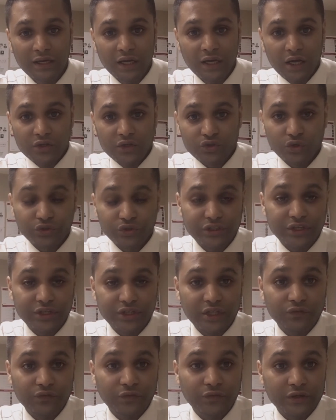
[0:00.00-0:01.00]
So this
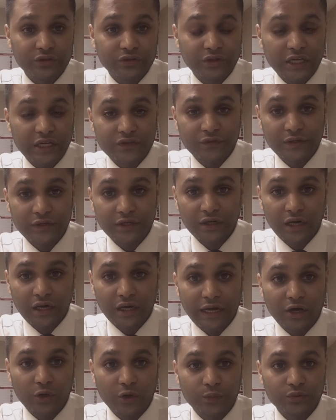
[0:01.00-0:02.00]
is it for today's video.
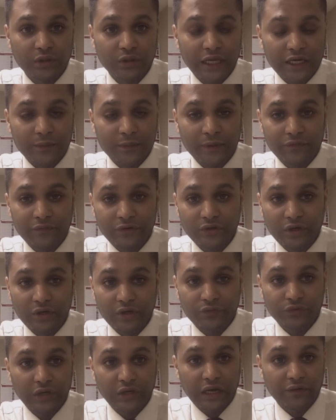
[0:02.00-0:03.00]
I hope you like my video.
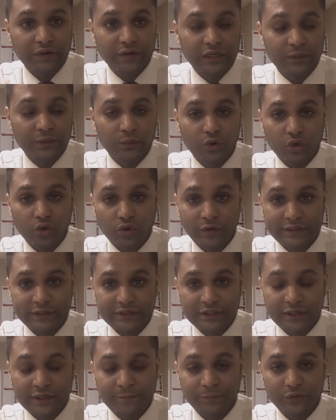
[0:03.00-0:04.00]
If you have any more
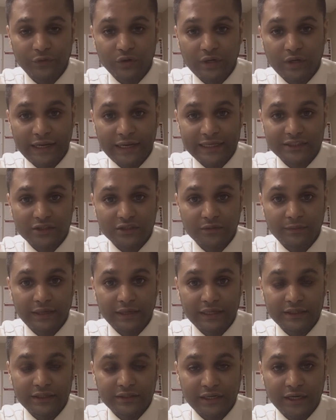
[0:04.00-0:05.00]
questions, you can ask me
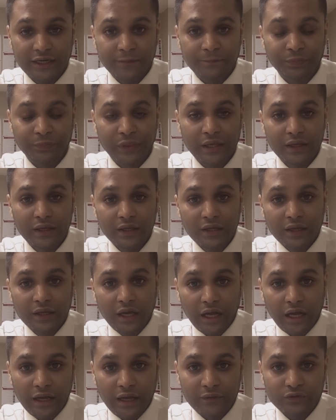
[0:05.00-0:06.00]
anytime.
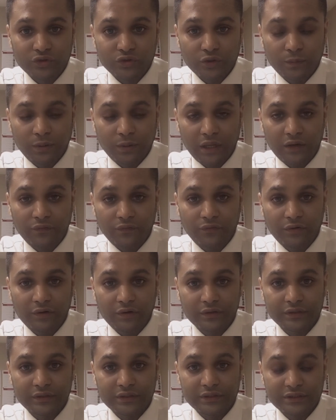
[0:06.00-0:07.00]
How to apply
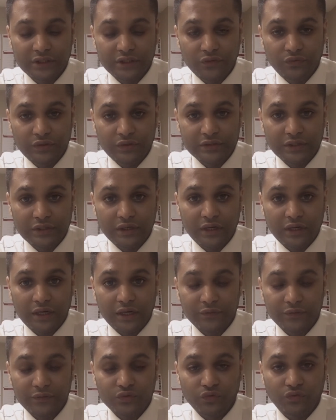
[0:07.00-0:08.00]
for the Z visa,
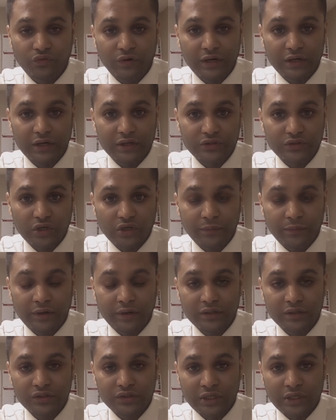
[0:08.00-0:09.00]
how to find a job
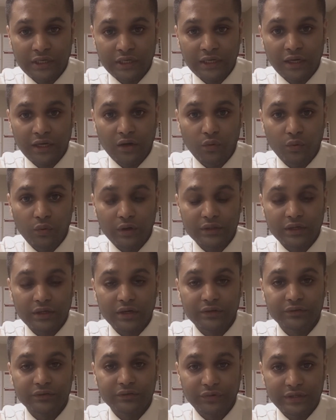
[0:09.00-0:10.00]
here in China, what
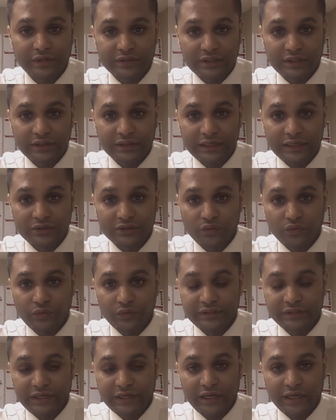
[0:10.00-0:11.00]
are the reasons that your
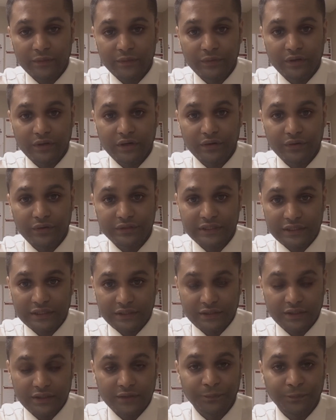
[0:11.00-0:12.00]
visa can be got
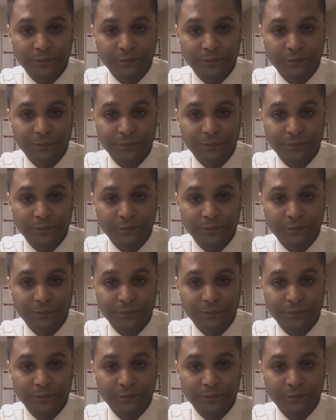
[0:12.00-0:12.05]
rejected.